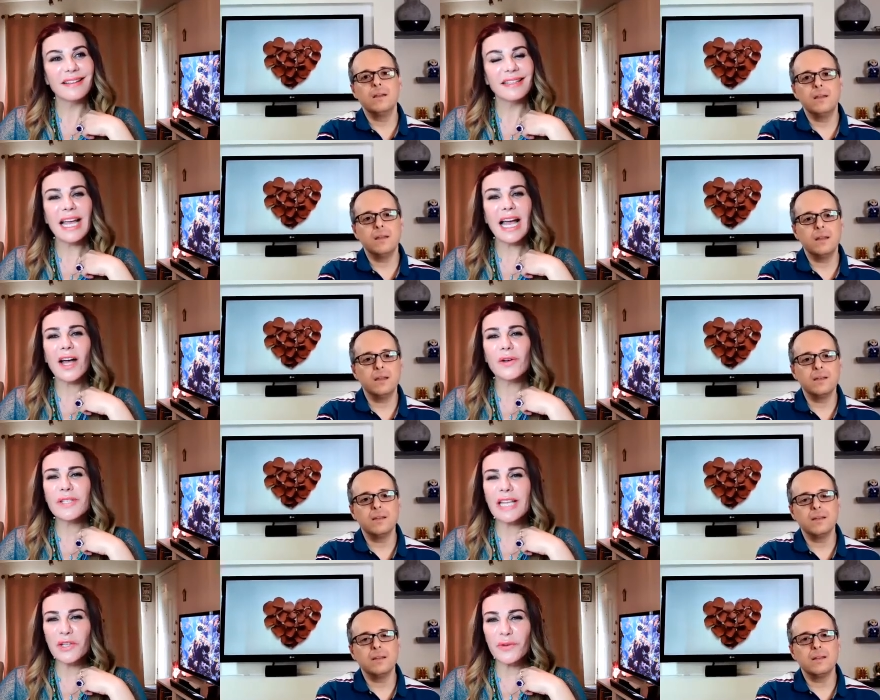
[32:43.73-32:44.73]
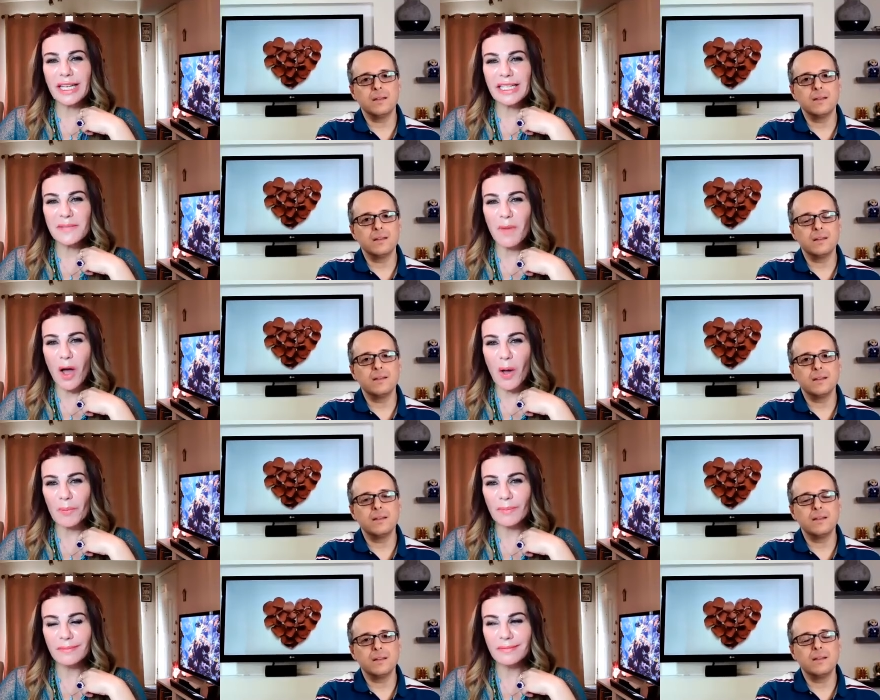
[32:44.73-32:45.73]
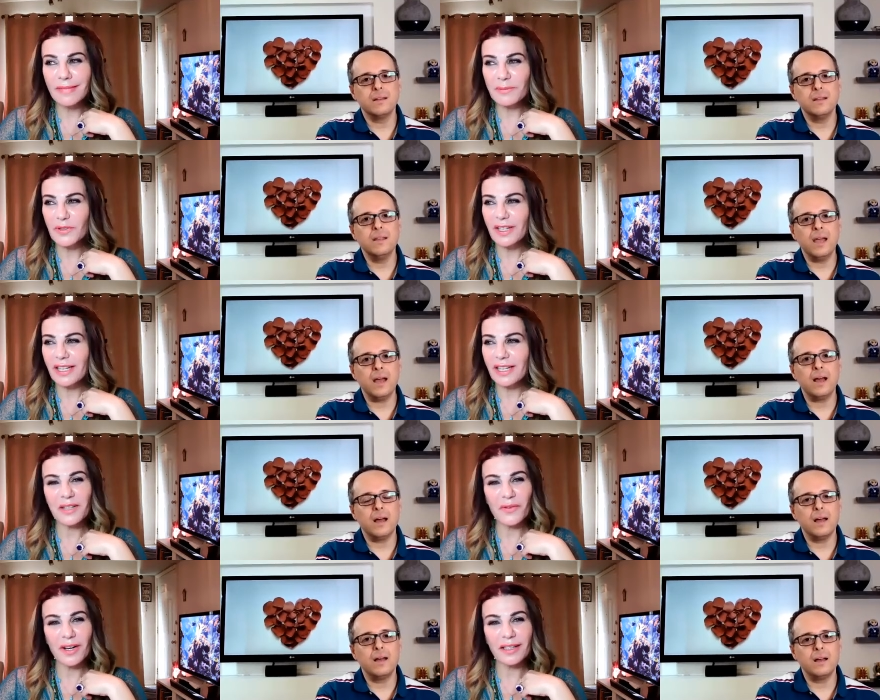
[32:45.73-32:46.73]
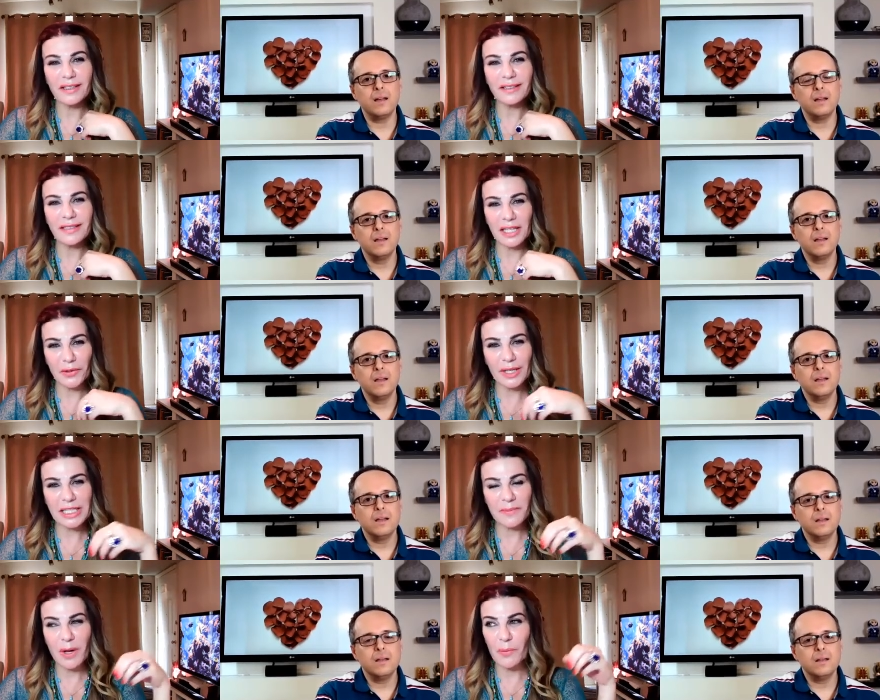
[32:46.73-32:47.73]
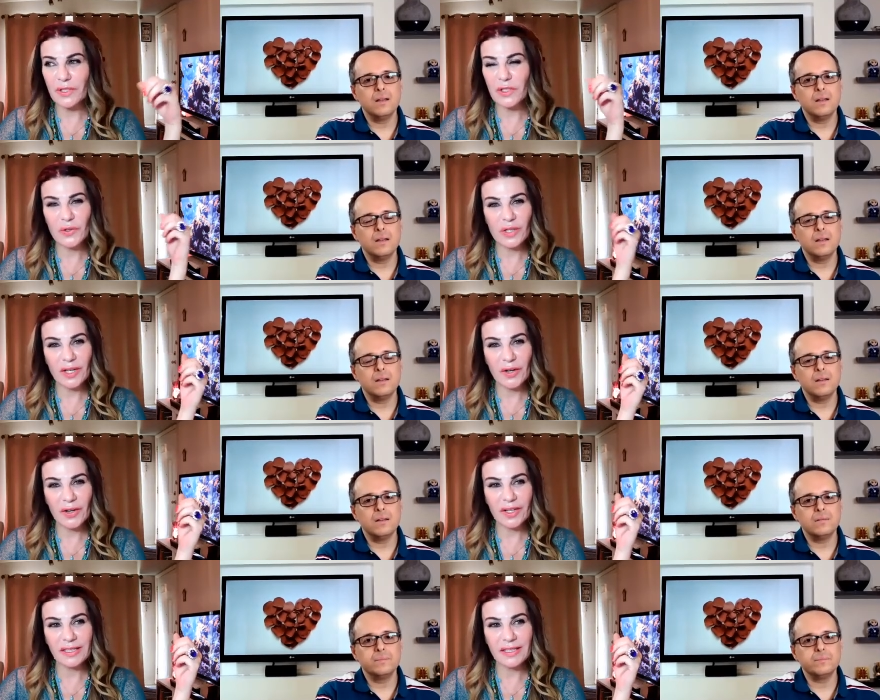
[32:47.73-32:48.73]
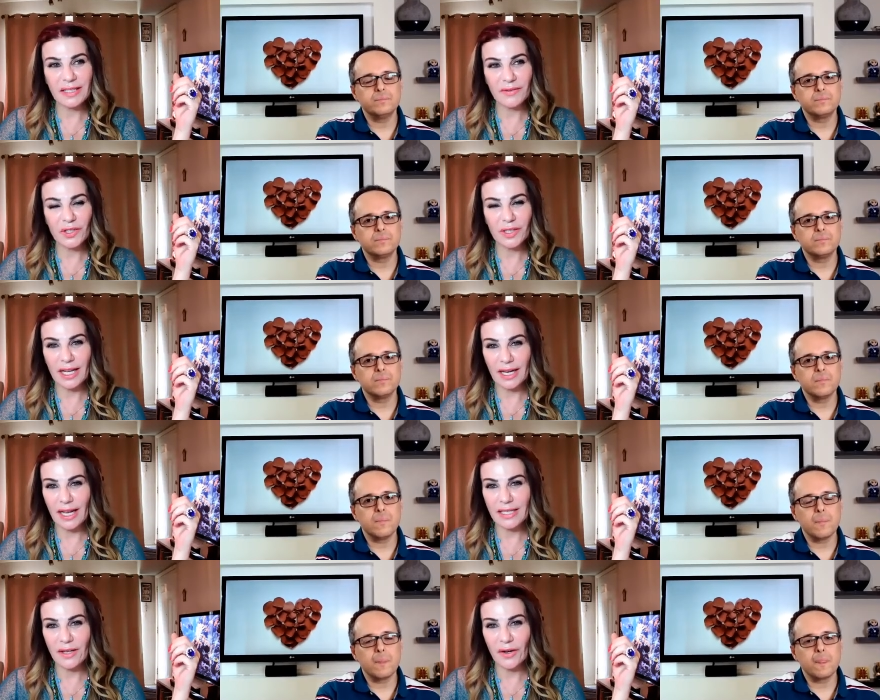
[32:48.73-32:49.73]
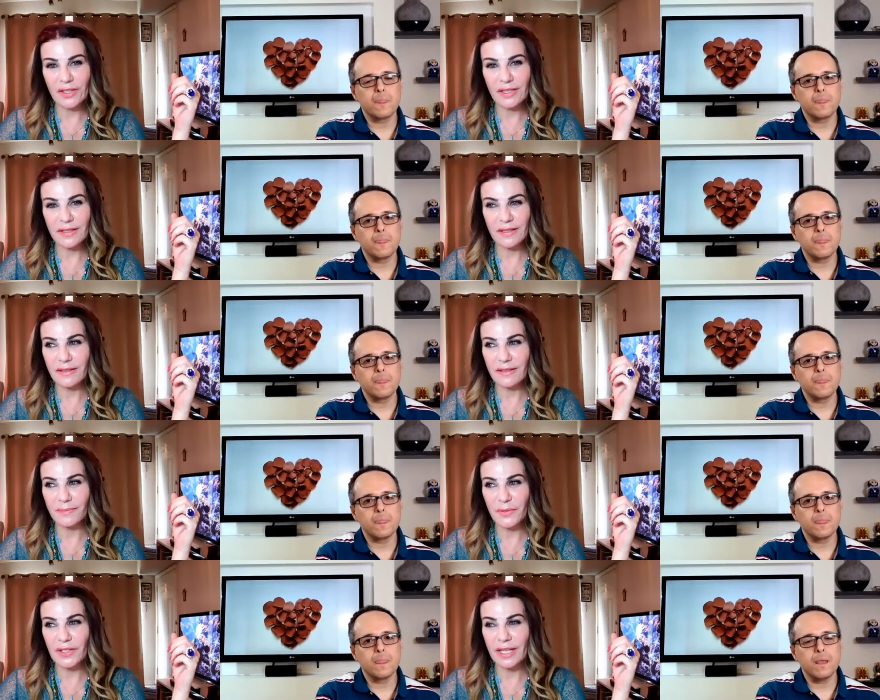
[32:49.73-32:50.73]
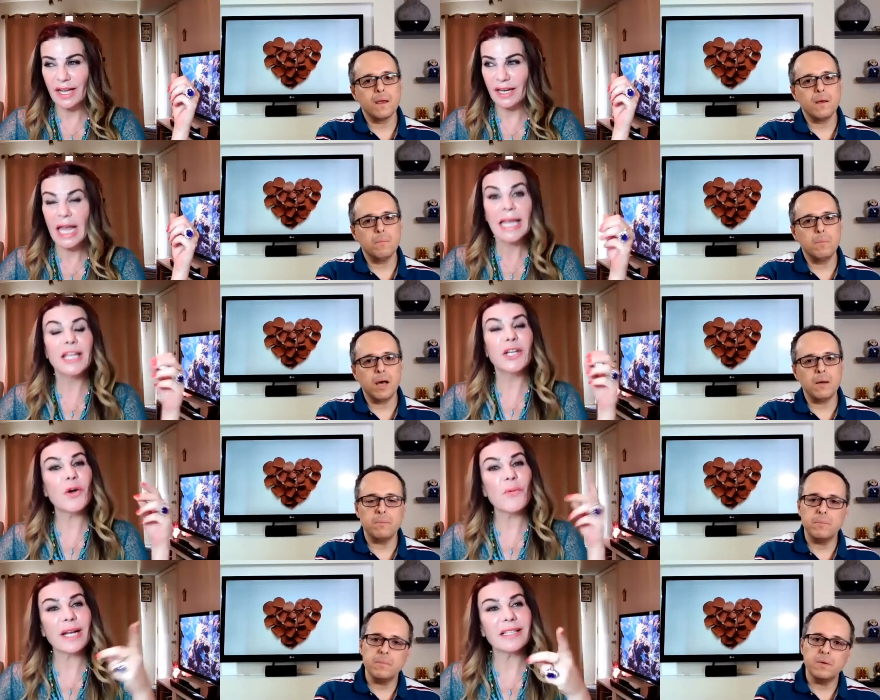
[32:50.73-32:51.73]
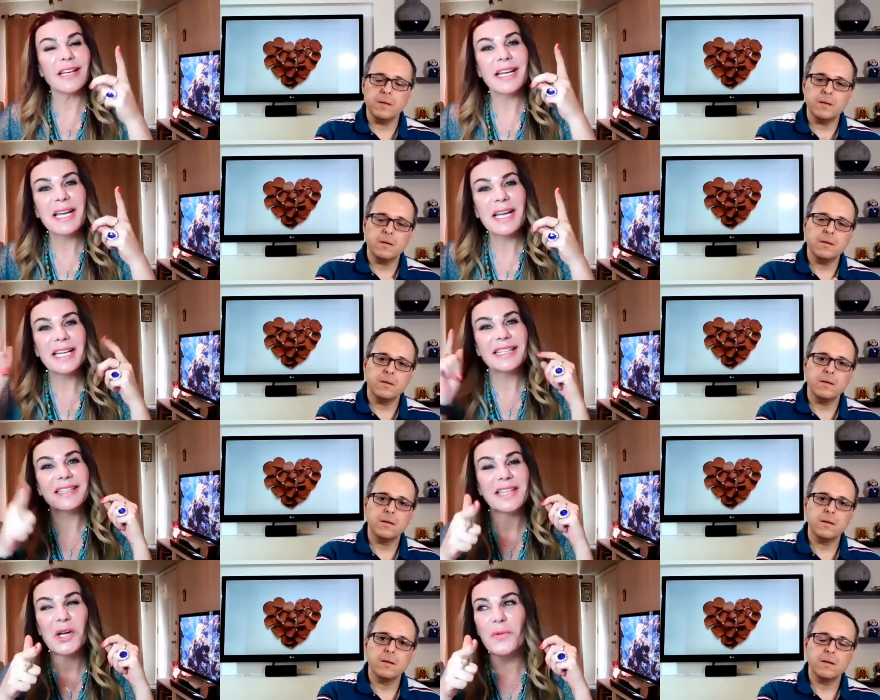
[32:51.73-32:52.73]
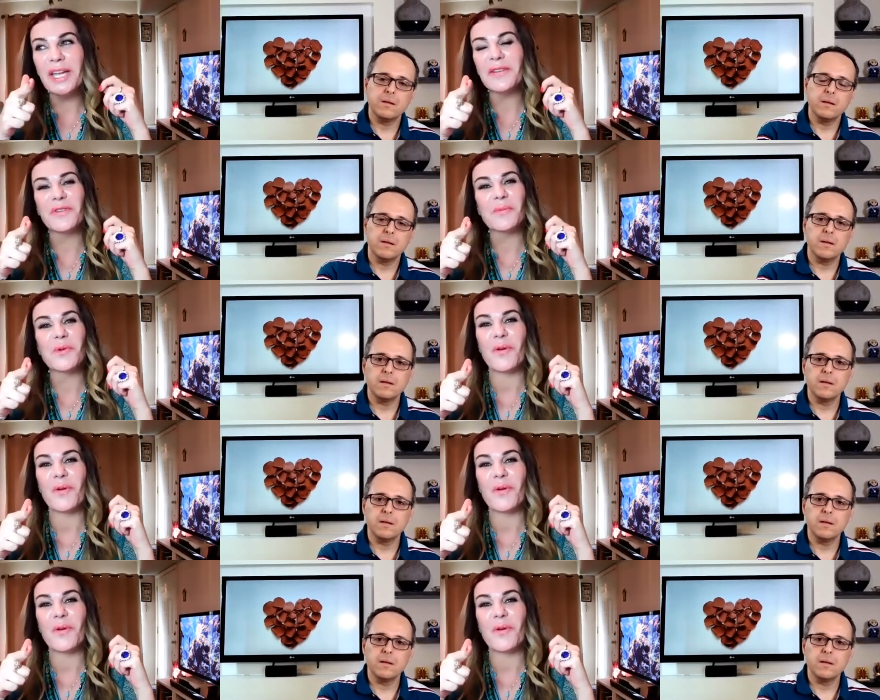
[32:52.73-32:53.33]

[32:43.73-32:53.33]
Speaker 1: yeah, oh, Cinderella's mom. I'm trying to think of... Cinderella's mom was using her and stuff. She kind of has a narcissist personality. You know what? The queen from... Uh,